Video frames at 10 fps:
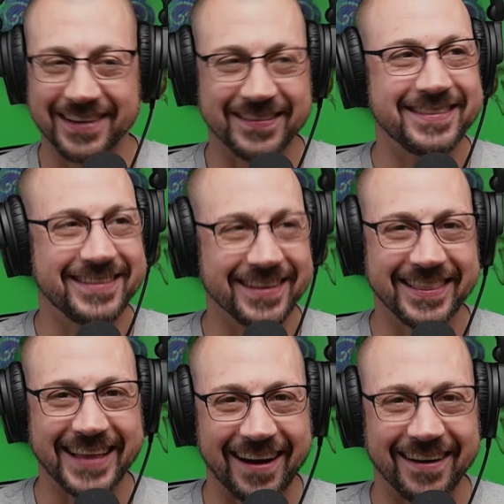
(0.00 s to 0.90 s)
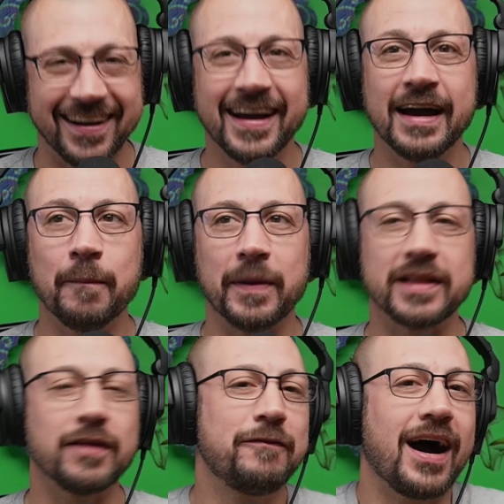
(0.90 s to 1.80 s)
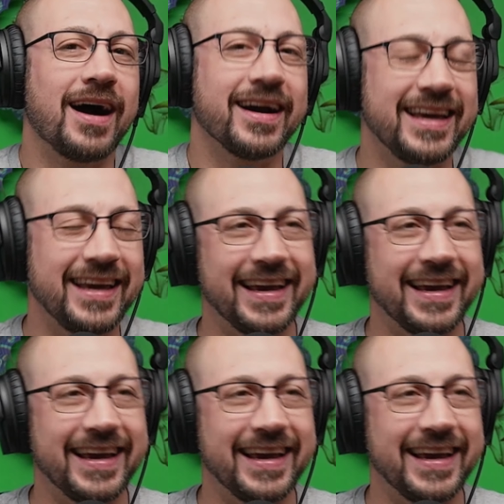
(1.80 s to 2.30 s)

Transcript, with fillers: They're still there, but they're foggy.